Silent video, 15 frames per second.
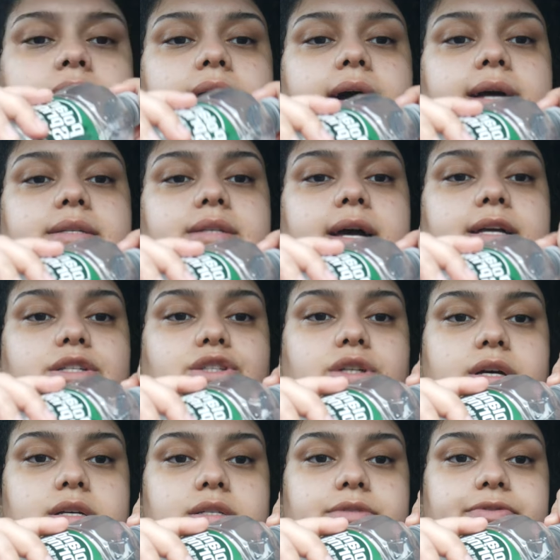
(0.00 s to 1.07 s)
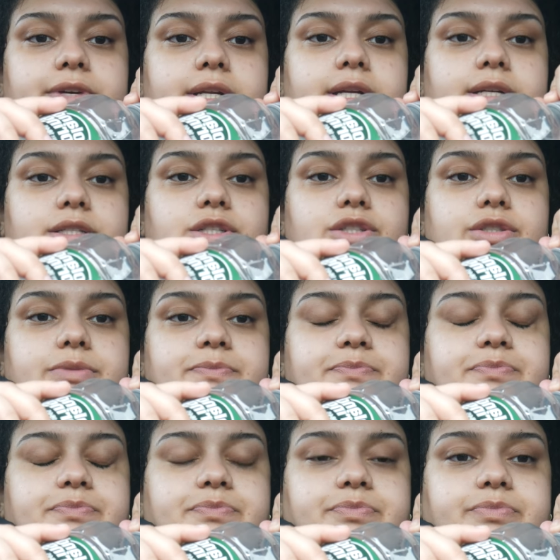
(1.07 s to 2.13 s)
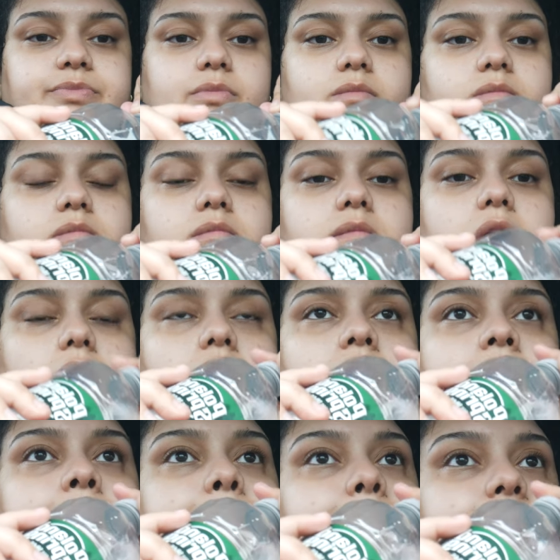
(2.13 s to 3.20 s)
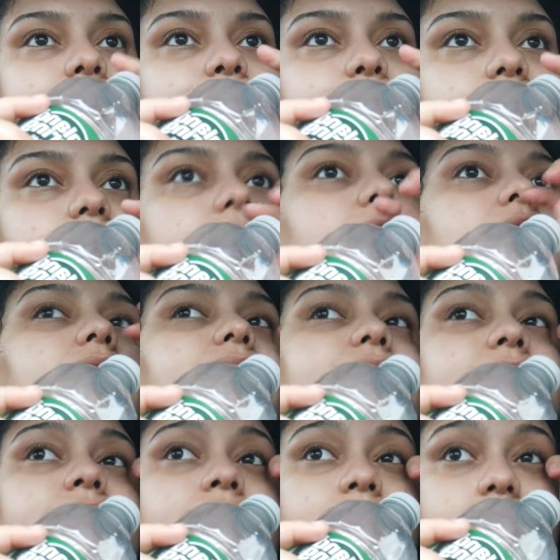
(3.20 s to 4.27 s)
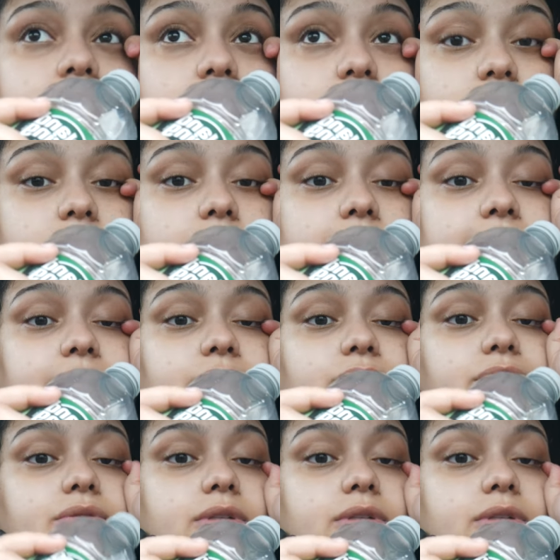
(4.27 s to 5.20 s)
Guys, I just finished my workout. I don't